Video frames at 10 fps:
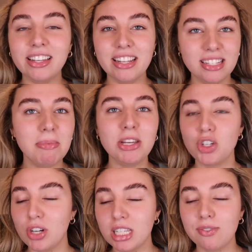it's a bit
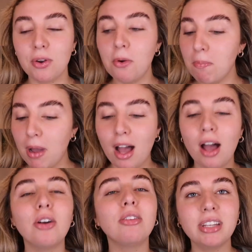stressful
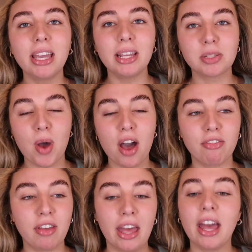but it's
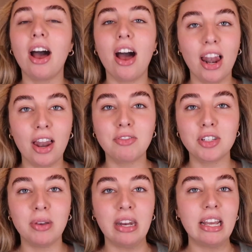worth it. I love
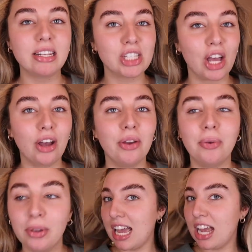doing it. So
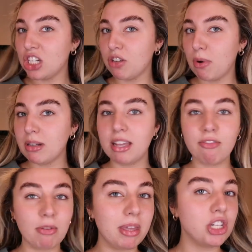as you've probably seen
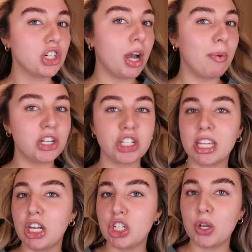intro, we're just
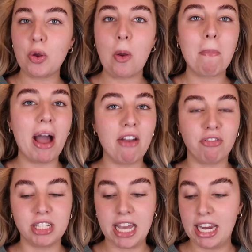going to do my
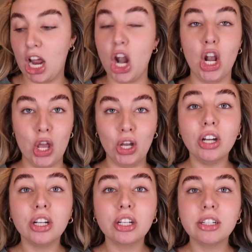everyday
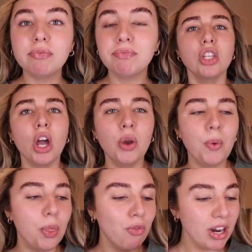look.
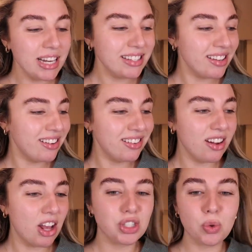So the reason
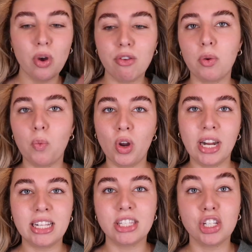I sort of
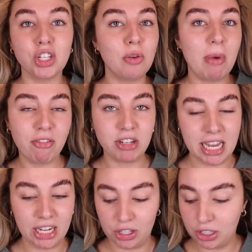wanted to do my
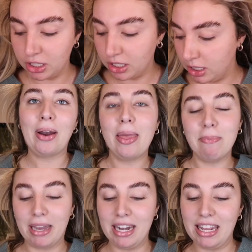everyday look at the
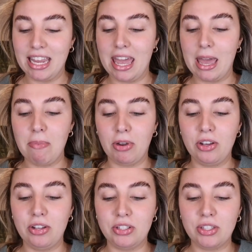beginning of the year,
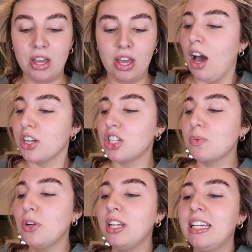because I just
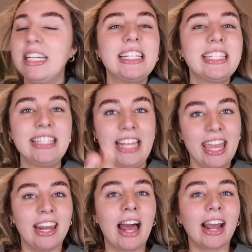want to
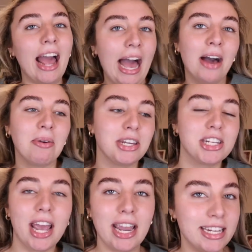see like how it
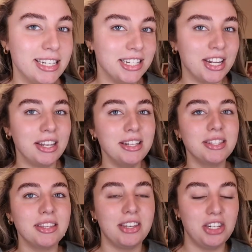changes
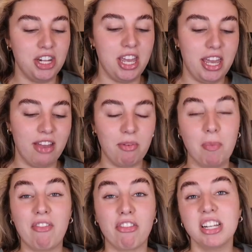this year and
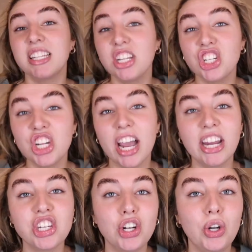whether it does
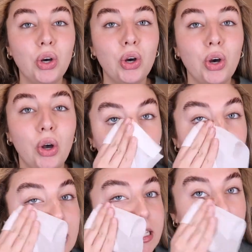change a lot.
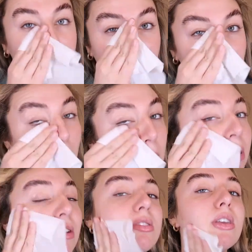Obviously coming
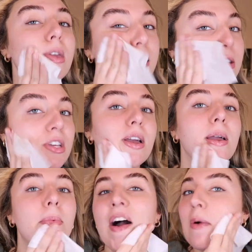onto
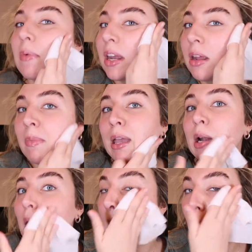YouTube, I'm going to be
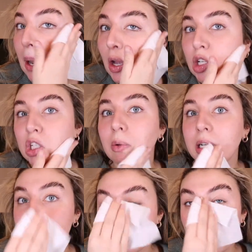like
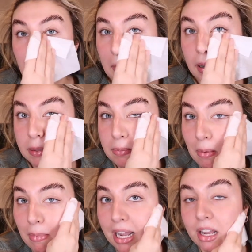doing so much more
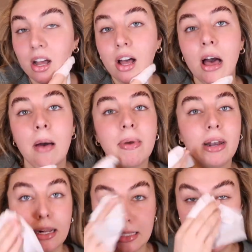makeup and
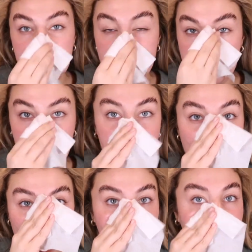like testing new
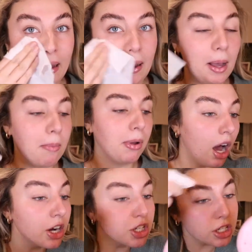makeup.
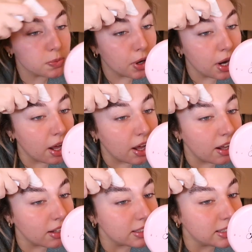I just want
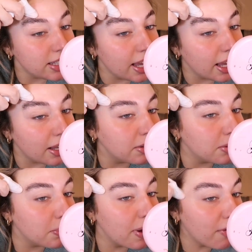to see
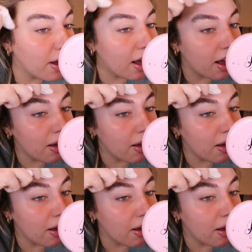whether